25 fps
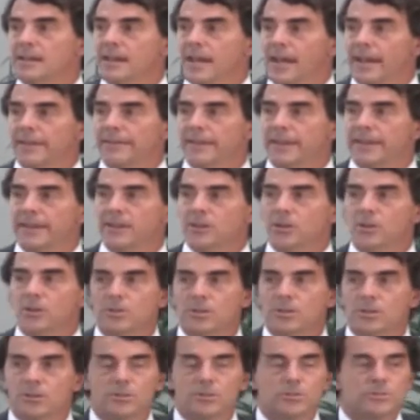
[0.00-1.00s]
And then
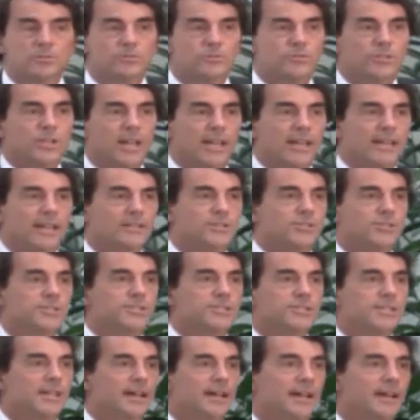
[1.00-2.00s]
Hulu
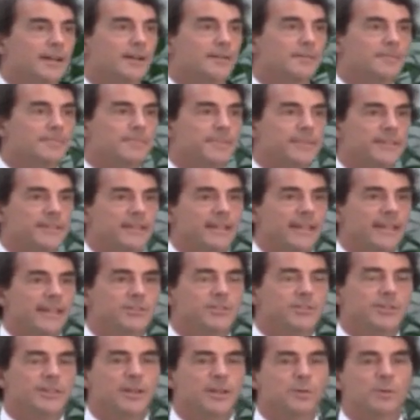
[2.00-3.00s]
changed the
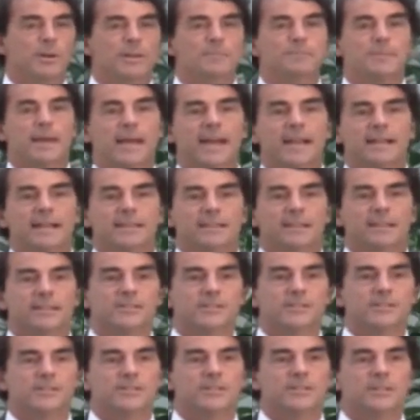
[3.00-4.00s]
nature. They went back to the
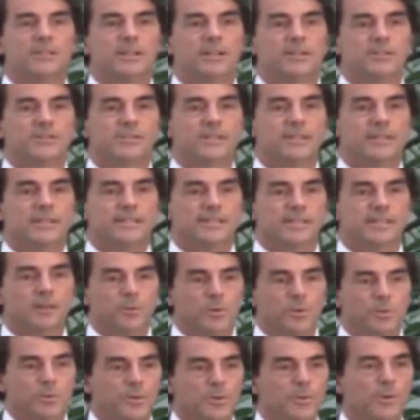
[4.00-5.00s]
studios and they said,
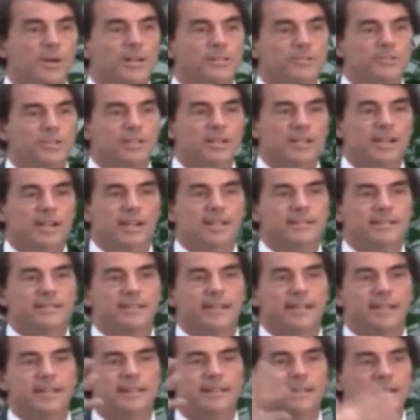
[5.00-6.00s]
well, we want your
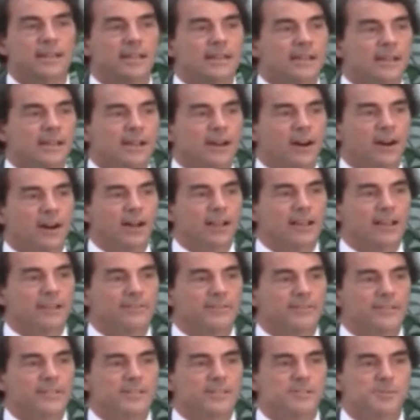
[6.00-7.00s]
content. All
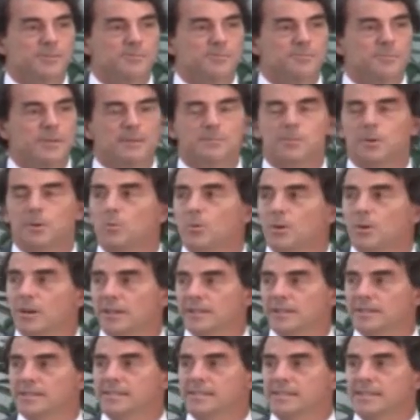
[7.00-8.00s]
of these people want
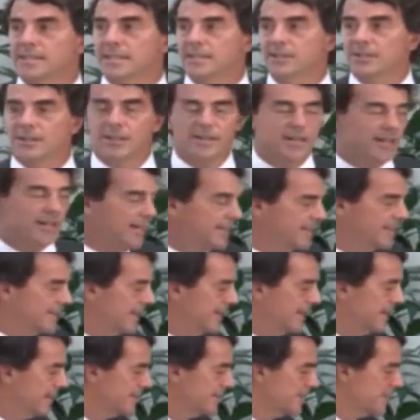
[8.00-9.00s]
to see your
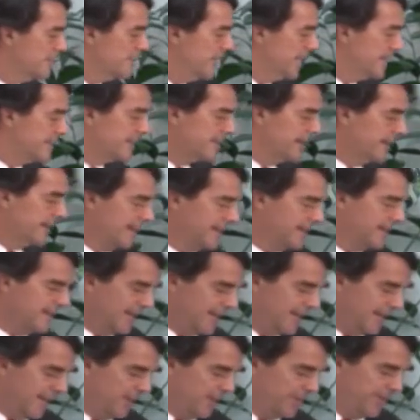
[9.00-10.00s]
content. It's the best
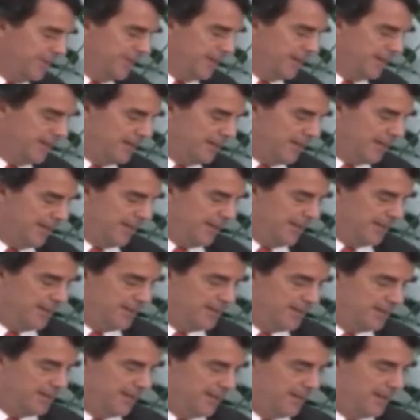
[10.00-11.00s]
content out there.
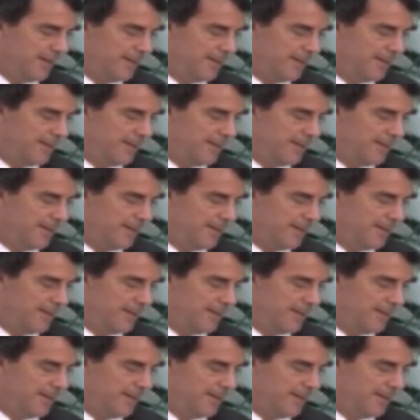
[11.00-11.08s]
And